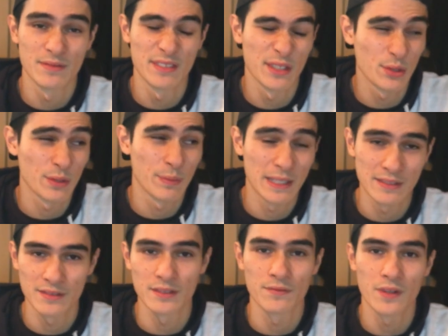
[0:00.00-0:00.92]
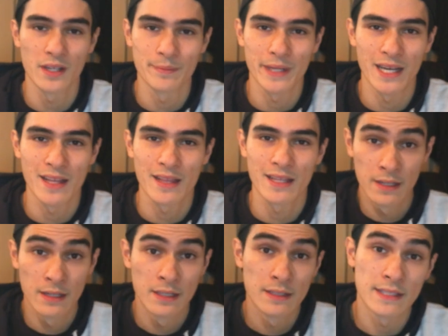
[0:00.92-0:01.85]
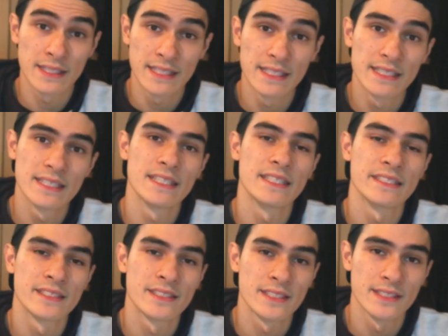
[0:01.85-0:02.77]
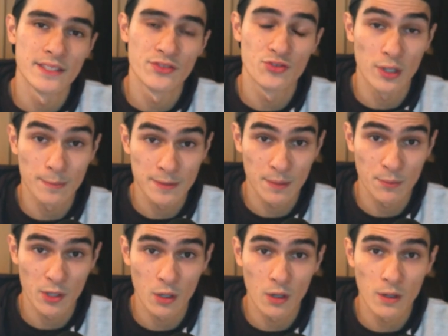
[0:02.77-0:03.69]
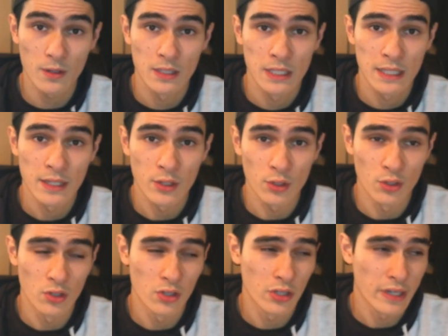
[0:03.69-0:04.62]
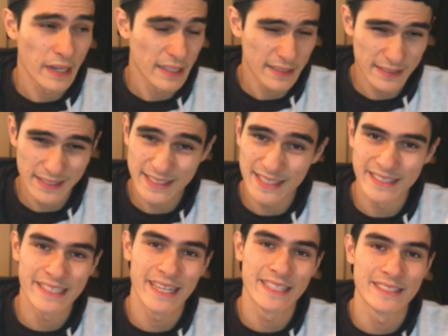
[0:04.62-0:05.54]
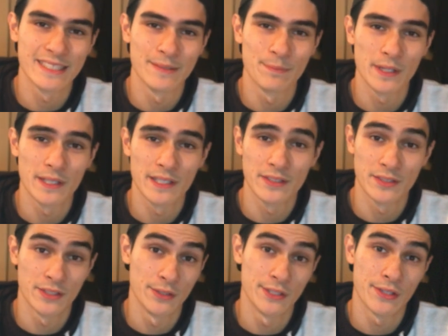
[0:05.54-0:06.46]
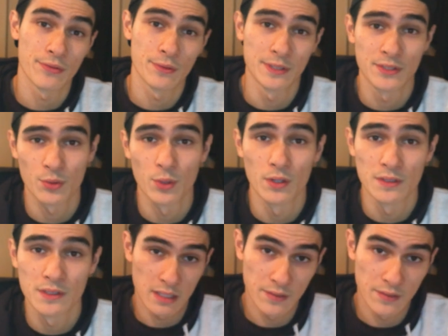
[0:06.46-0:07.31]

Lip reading: It all depends on the flight path. The key is to drop somewhere hot, or at least contested by 2 to 3 squads.